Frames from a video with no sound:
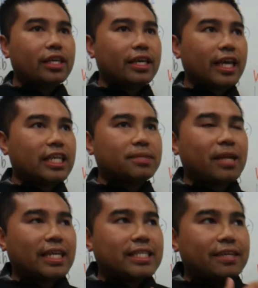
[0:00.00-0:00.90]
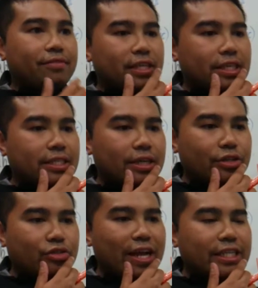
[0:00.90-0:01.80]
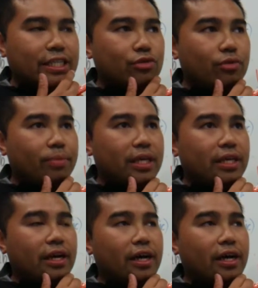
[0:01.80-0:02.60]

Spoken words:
engagement activities or strategies would be